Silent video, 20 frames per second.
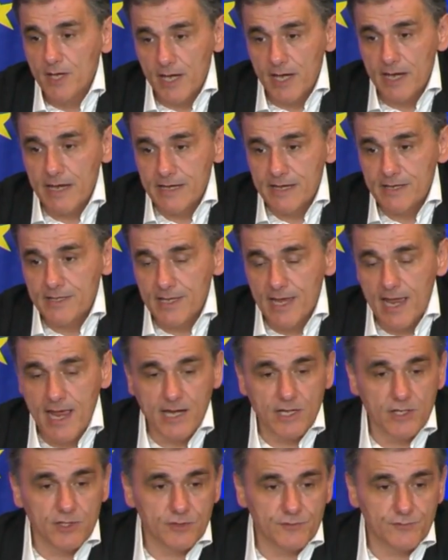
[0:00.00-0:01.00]
in the
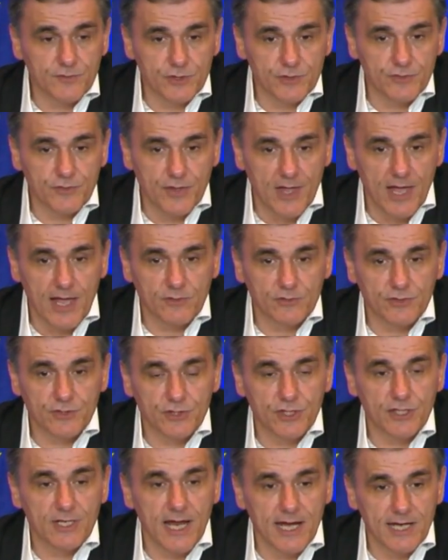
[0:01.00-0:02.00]
end of
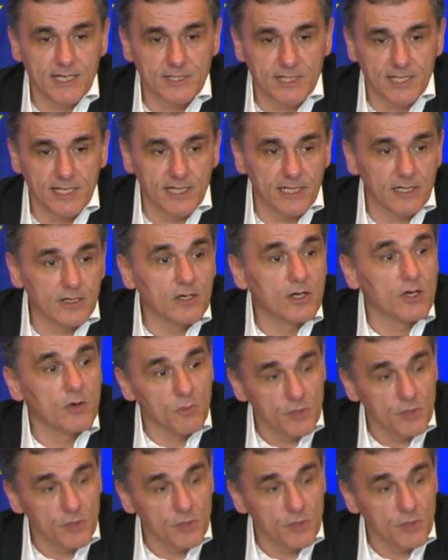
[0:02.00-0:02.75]
2018,